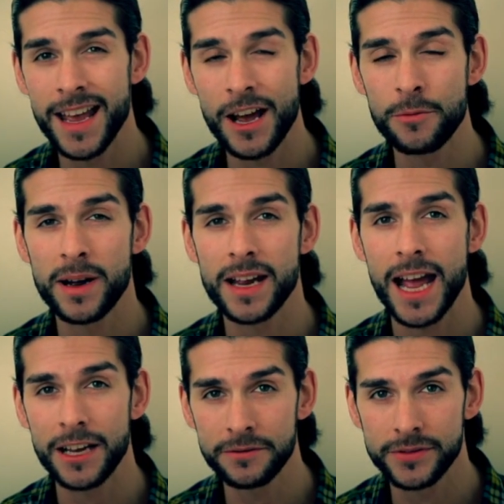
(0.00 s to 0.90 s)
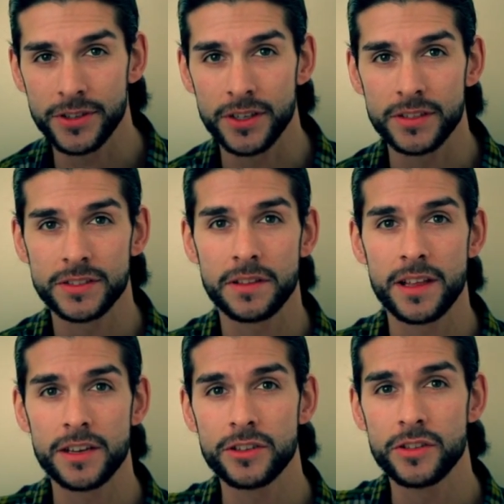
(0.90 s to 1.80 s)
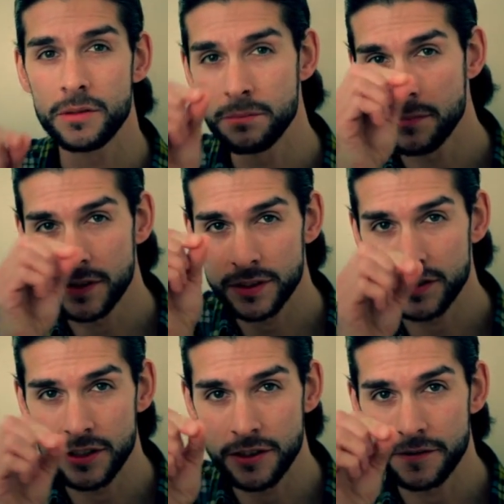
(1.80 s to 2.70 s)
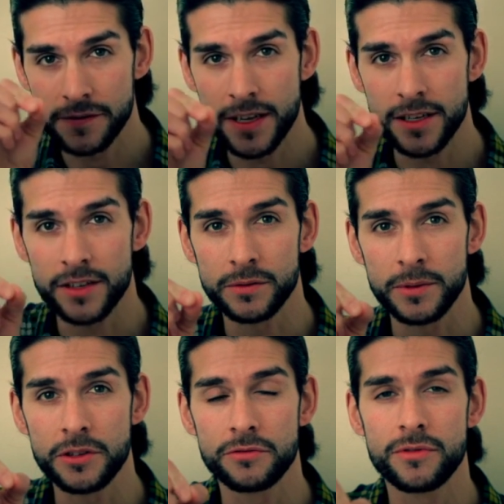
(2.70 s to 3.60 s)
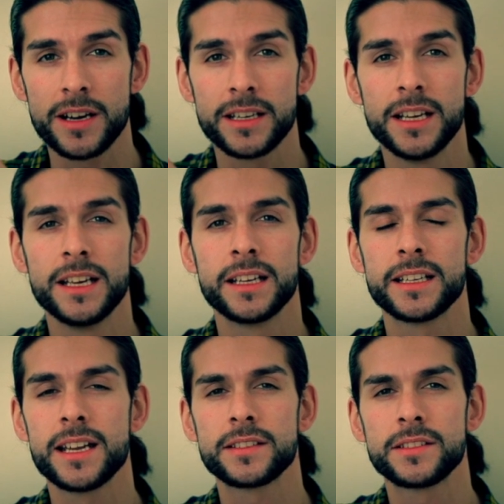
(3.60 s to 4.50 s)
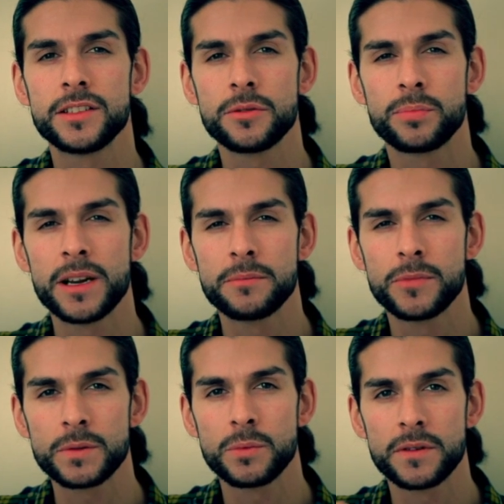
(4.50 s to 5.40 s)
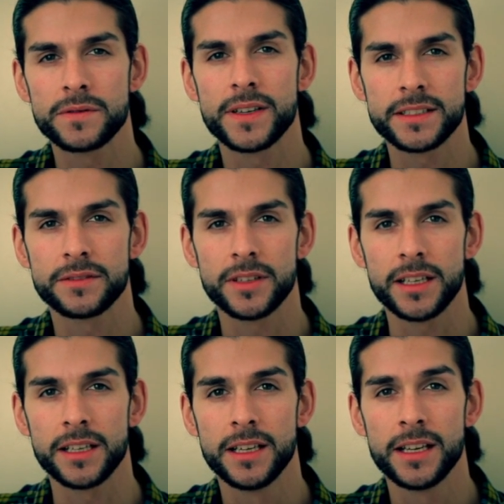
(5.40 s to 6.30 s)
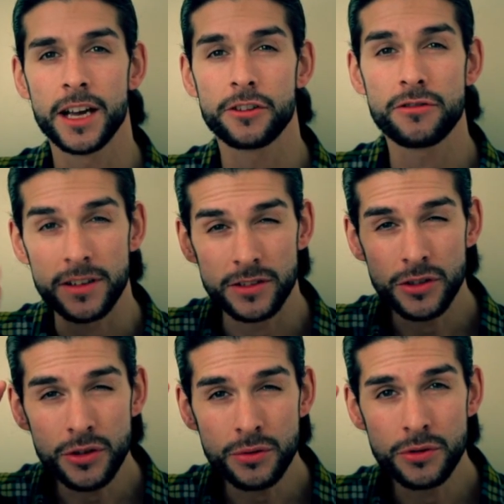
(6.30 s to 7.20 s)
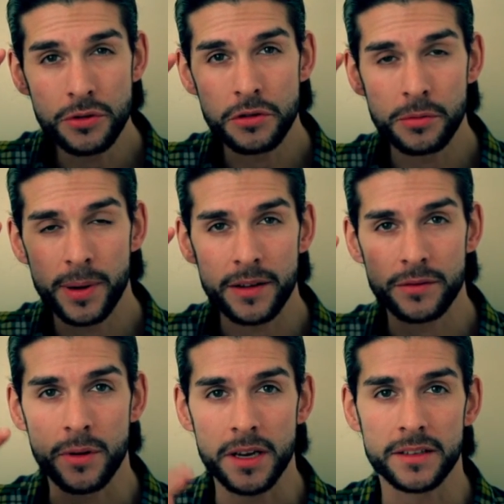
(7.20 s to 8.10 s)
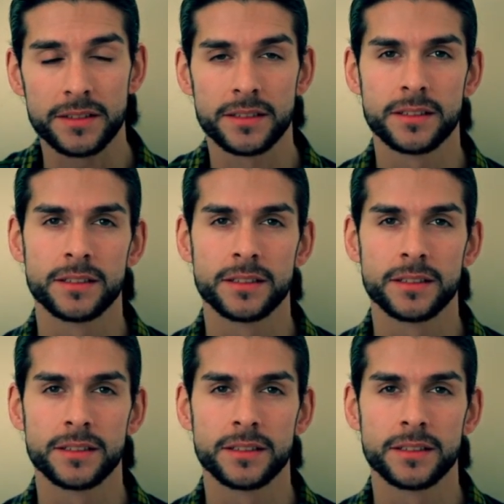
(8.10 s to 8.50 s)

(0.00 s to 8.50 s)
it out by hand first so that the muscles in your fingers when you write connects to your brain much more effectively and creates new neural pathways.